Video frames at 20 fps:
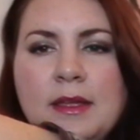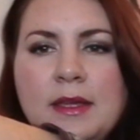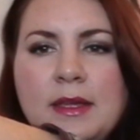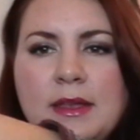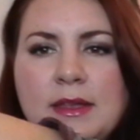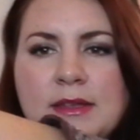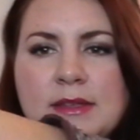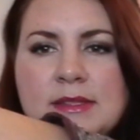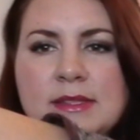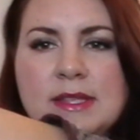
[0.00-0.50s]

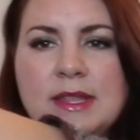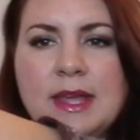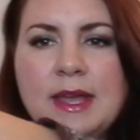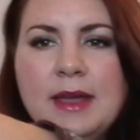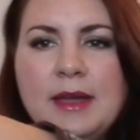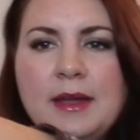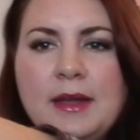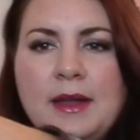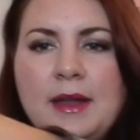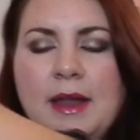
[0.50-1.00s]
Can you see
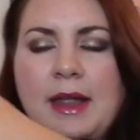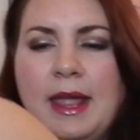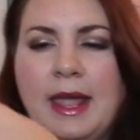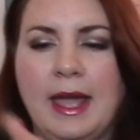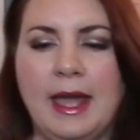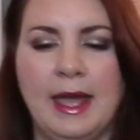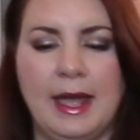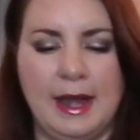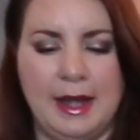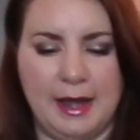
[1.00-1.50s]
that?
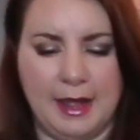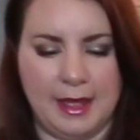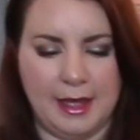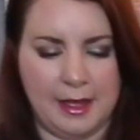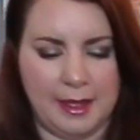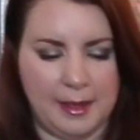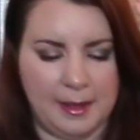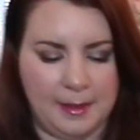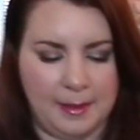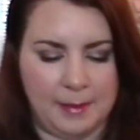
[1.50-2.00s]

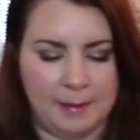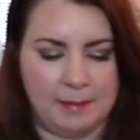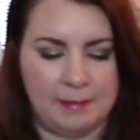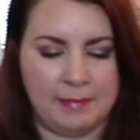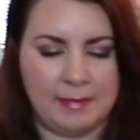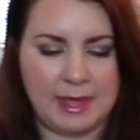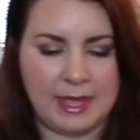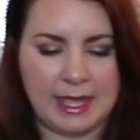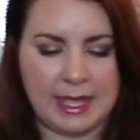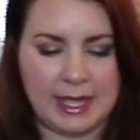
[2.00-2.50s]

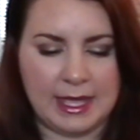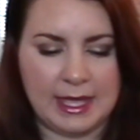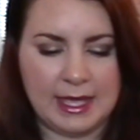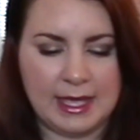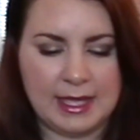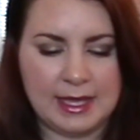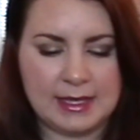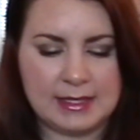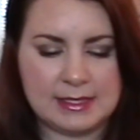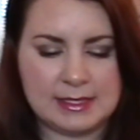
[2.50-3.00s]
And
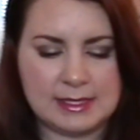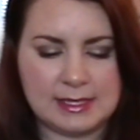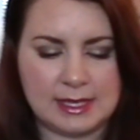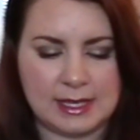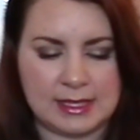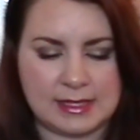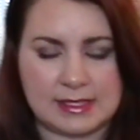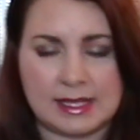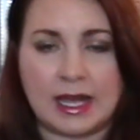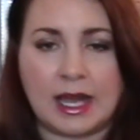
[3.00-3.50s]

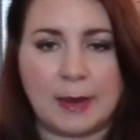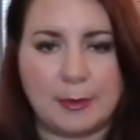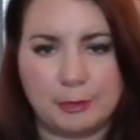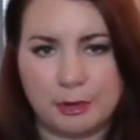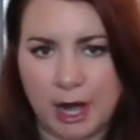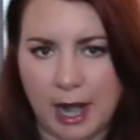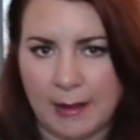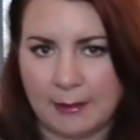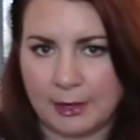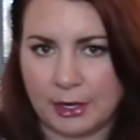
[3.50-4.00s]
it's like a
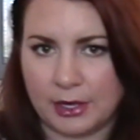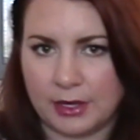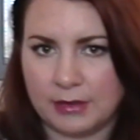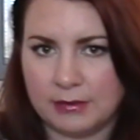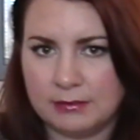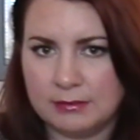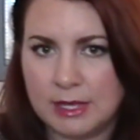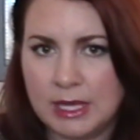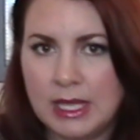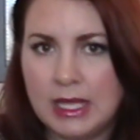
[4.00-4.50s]
primer.
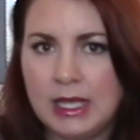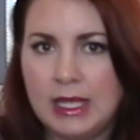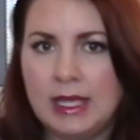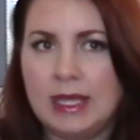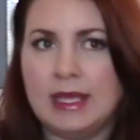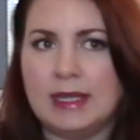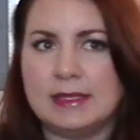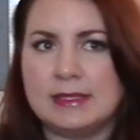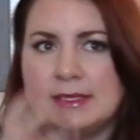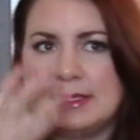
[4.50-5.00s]

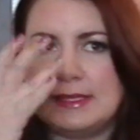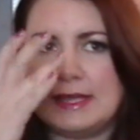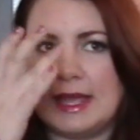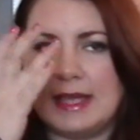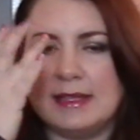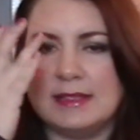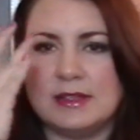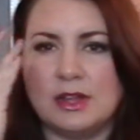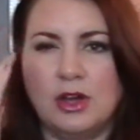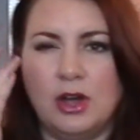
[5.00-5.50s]
It
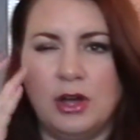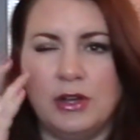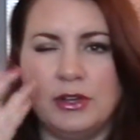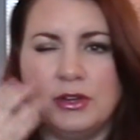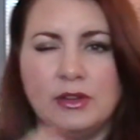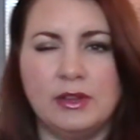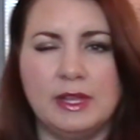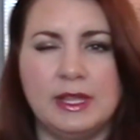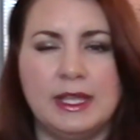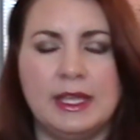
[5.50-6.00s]
stays on
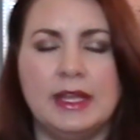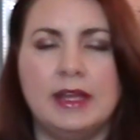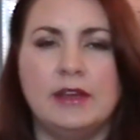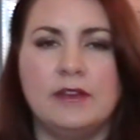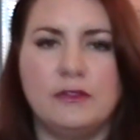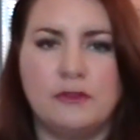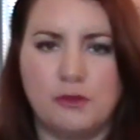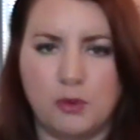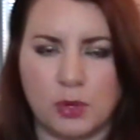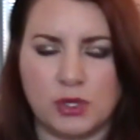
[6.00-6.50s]
your lid
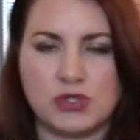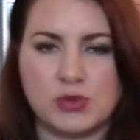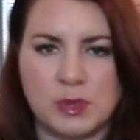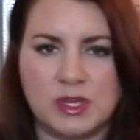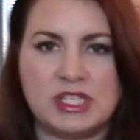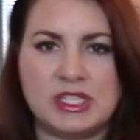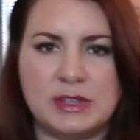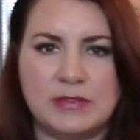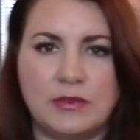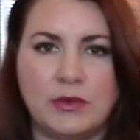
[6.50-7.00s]
for
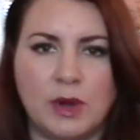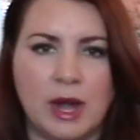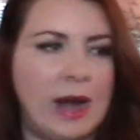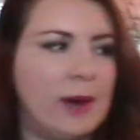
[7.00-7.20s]
24